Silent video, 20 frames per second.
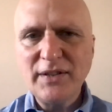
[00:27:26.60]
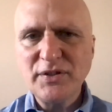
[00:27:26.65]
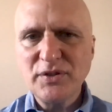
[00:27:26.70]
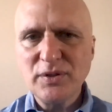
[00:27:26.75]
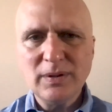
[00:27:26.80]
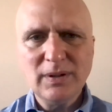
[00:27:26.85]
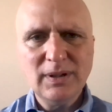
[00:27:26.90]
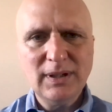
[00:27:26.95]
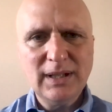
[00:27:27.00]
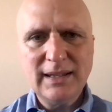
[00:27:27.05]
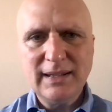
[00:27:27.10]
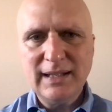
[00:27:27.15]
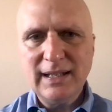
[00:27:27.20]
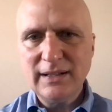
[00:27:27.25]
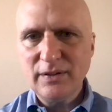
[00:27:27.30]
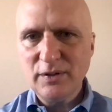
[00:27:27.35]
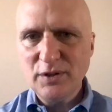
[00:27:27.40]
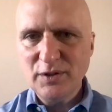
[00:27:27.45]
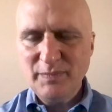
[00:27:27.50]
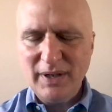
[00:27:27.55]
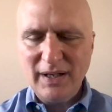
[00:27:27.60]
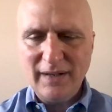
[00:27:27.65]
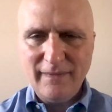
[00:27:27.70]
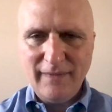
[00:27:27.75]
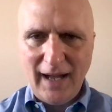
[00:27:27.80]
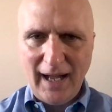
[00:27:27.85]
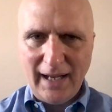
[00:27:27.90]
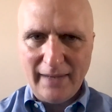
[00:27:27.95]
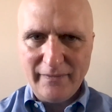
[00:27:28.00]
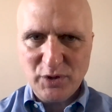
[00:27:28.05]
I certainly think there's been a
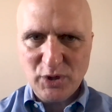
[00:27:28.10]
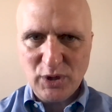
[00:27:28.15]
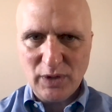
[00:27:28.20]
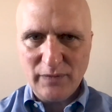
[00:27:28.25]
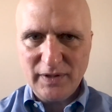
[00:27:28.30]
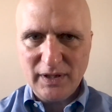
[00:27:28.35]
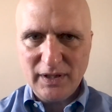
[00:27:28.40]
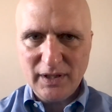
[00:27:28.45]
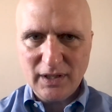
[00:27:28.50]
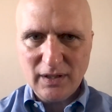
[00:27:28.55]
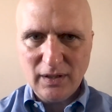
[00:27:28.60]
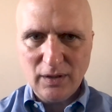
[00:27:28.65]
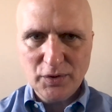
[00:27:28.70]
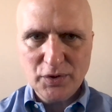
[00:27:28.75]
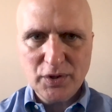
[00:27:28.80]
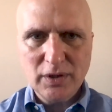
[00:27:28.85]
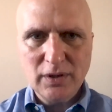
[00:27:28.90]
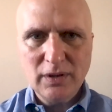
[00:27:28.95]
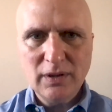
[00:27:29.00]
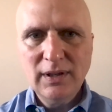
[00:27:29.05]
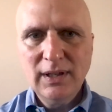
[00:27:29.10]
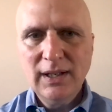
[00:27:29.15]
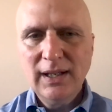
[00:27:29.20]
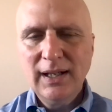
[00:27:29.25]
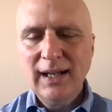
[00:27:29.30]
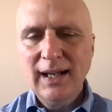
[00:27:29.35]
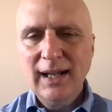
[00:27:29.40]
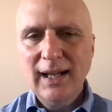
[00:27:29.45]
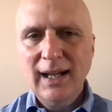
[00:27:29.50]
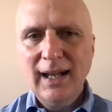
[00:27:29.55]
vibe shift in the culture.
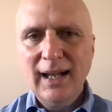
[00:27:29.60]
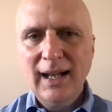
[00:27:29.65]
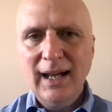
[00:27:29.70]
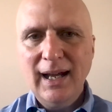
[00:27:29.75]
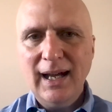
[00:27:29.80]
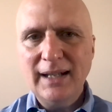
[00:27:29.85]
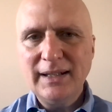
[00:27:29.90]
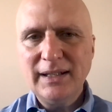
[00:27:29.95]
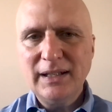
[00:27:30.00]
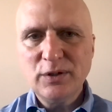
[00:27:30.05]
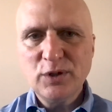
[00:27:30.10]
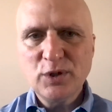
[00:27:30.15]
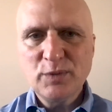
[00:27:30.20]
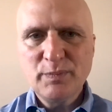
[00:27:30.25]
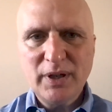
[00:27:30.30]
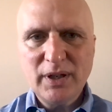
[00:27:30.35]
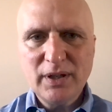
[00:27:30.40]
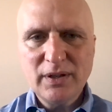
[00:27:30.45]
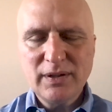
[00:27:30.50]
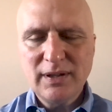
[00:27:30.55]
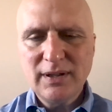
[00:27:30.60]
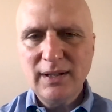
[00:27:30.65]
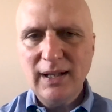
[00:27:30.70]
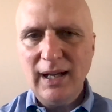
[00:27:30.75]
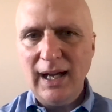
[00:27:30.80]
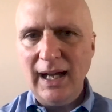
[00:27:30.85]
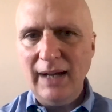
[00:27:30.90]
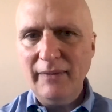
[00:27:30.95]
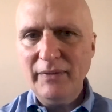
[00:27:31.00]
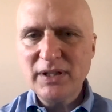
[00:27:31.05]
I think there's been
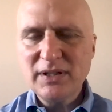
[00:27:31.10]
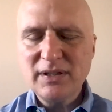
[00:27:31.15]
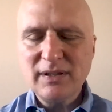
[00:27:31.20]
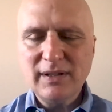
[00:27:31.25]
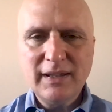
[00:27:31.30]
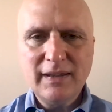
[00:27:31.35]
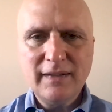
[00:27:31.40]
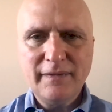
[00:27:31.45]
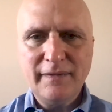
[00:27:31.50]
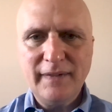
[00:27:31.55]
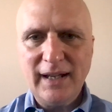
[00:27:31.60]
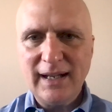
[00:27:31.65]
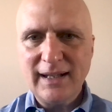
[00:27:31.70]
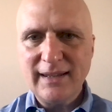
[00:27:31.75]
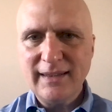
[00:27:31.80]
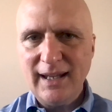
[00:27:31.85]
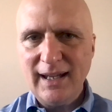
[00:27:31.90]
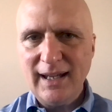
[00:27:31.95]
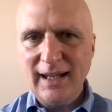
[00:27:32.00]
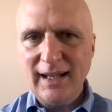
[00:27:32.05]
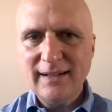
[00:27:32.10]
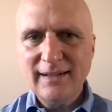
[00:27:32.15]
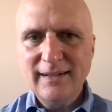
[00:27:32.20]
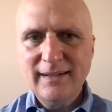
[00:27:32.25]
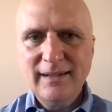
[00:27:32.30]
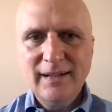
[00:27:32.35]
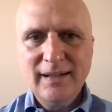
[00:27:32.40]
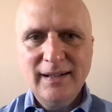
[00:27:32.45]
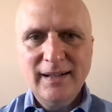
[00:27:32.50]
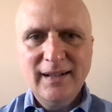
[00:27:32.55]
obviously the fact that,
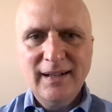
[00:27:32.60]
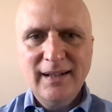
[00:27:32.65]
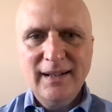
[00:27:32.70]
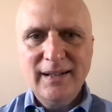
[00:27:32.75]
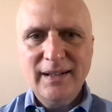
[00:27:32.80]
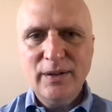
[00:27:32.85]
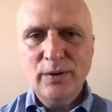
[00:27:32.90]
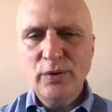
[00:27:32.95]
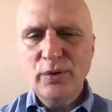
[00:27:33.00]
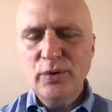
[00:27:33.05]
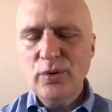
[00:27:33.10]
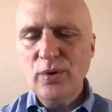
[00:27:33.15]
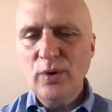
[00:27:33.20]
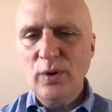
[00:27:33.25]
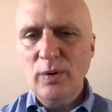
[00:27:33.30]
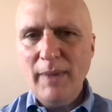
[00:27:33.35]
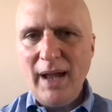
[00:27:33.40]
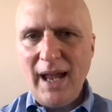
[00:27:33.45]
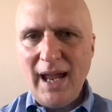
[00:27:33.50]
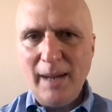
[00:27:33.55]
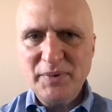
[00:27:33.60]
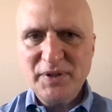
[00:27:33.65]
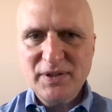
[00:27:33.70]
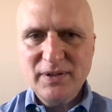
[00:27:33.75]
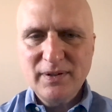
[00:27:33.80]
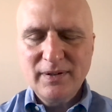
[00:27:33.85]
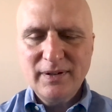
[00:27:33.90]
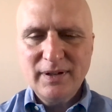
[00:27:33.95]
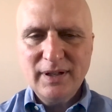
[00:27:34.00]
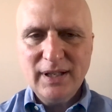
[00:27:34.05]
Google
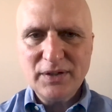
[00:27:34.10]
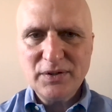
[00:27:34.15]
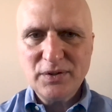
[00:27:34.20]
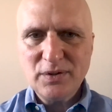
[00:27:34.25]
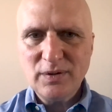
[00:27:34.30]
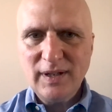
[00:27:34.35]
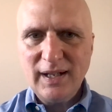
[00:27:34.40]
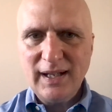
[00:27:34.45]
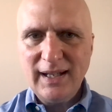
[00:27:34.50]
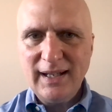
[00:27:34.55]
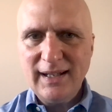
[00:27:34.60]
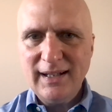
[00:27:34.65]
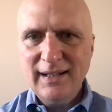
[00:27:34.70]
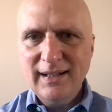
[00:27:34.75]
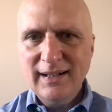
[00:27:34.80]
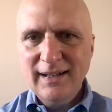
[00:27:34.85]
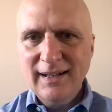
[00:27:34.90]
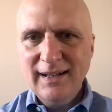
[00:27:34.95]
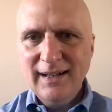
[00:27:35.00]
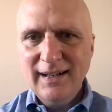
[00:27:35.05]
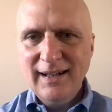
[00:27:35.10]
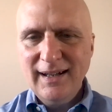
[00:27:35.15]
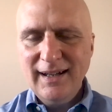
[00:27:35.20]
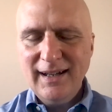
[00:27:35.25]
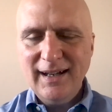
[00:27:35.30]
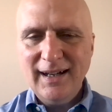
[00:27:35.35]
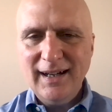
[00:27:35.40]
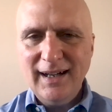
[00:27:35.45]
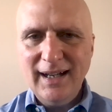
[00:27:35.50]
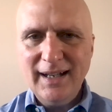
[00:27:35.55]
Maps yesterday
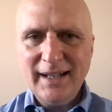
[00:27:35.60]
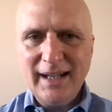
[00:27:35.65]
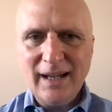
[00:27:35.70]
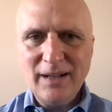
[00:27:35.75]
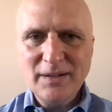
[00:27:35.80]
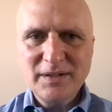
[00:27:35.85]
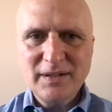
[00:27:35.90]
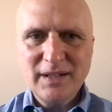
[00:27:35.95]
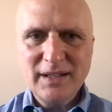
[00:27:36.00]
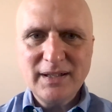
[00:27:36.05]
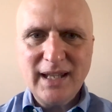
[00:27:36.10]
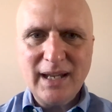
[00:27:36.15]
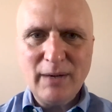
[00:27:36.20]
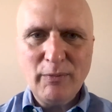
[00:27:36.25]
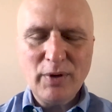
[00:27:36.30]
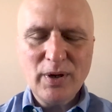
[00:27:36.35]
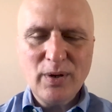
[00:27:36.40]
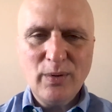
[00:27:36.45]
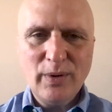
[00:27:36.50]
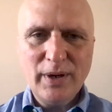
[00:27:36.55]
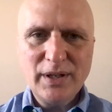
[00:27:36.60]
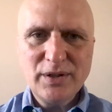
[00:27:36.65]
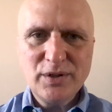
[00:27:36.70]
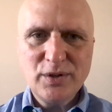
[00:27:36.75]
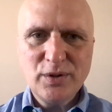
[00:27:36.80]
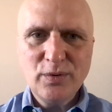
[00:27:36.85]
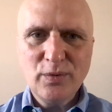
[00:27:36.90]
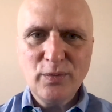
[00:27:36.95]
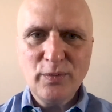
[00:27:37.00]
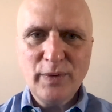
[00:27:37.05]
announced that they were going
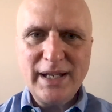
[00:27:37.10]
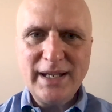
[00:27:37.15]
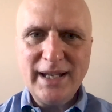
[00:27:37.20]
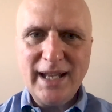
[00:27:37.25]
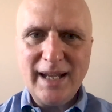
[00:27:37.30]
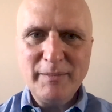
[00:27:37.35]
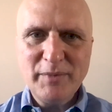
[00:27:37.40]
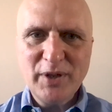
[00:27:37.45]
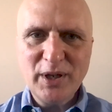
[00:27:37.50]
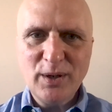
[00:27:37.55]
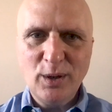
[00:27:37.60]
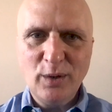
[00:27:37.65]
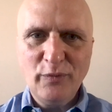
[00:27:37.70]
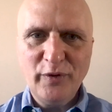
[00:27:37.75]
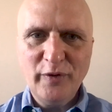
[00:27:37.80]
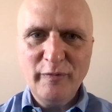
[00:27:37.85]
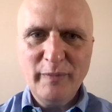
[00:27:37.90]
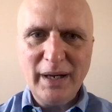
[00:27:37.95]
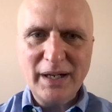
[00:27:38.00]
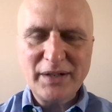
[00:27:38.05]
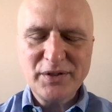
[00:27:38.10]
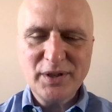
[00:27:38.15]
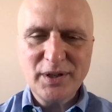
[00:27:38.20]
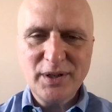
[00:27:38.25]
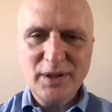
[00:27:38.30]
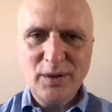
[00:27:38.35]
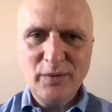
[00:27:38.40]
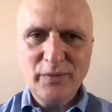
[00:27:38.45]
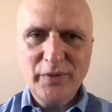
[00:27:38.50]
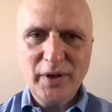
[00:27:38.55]
to rename the Gulf of
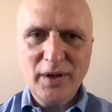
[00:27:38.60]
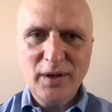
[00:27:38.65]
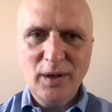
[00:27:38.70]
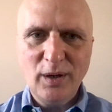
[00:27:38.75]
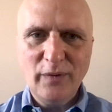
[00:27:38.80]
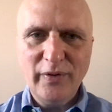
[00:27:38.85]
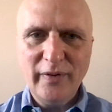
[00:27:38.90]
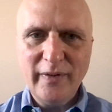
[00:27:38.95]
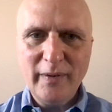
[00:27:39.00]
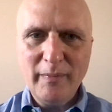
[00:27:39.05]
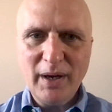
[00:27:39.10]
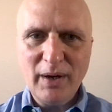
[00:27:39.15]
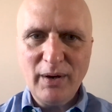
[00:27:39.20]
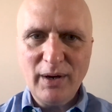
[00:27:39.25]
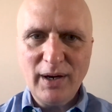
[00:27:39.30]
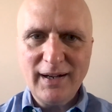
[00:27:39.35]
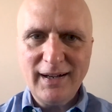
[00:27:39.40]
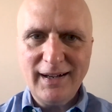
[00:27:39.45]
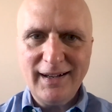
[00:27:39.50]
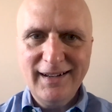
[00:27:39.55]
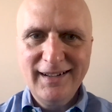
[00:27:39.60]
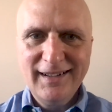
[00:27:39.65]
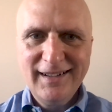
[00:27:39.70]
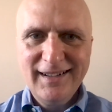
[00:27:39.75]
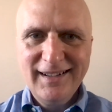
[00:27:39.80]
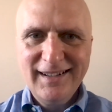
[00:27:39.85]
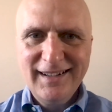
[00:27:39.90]
Mexico the Gulf of America